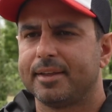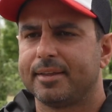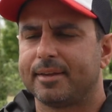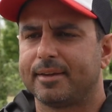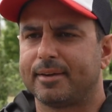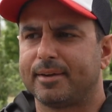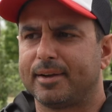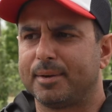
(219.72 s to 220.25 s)

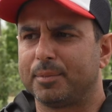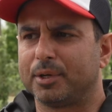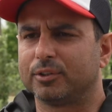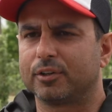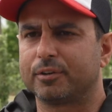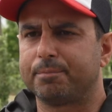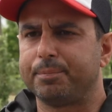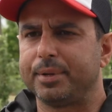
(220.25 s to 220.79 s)
A
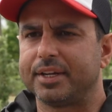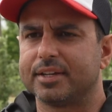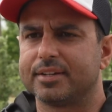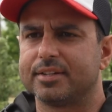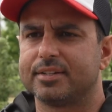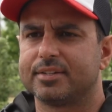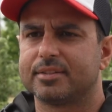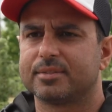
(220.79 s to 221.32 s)
lot of
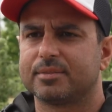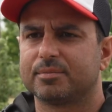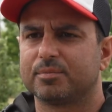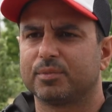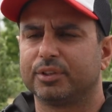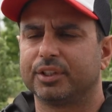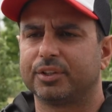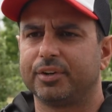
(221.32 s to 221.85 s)
pickers
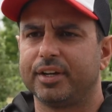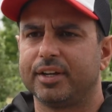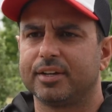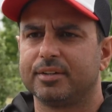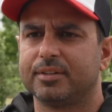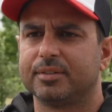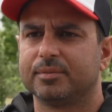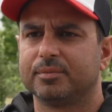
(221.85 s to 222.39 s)
on the
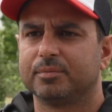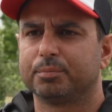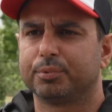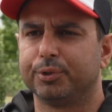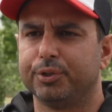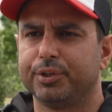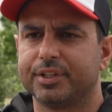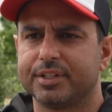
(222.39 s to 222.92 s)
ground,
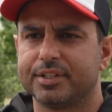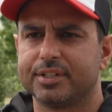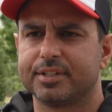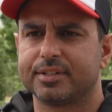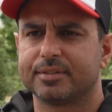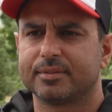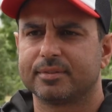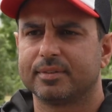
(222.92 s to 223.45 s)

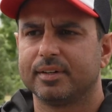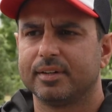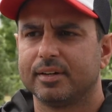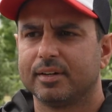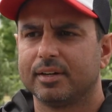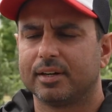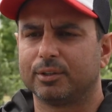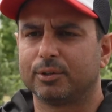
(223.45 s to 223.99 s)
pruners,
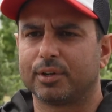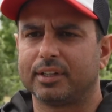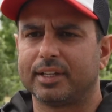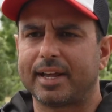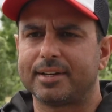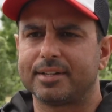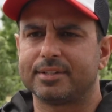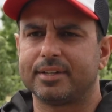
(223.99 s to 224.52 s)
a lot of
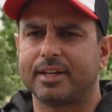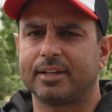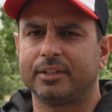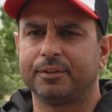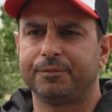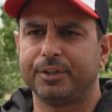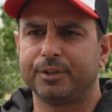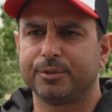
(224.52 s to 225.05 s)
ladders out in
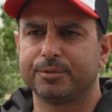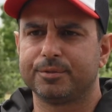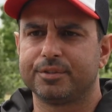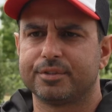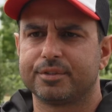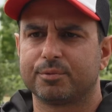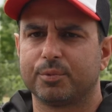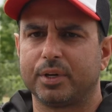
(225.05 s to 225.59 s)
the
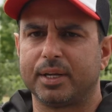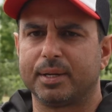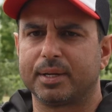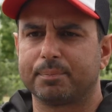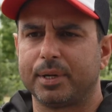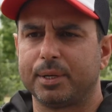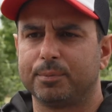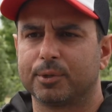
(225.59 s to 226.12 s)
fields where
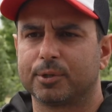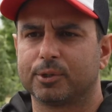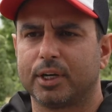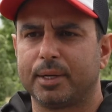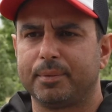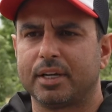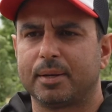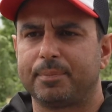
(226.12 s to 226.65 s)
people are
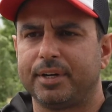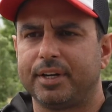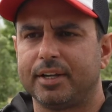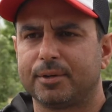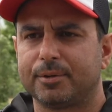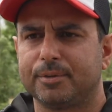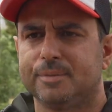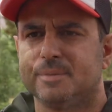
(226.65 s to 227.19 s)
climbing up and
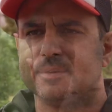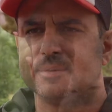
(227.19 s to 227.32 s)
down on.